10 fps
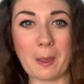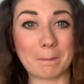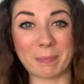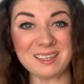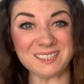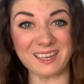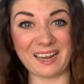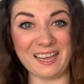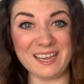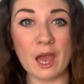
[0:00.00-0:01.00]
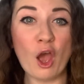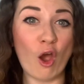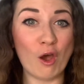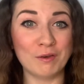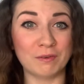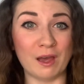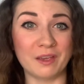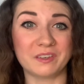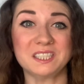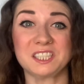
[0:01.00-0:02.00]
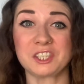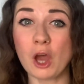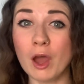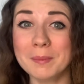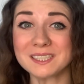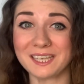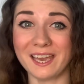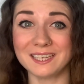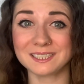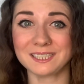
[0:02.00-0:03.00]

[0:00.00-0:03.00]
Basically, half-life is the time it takes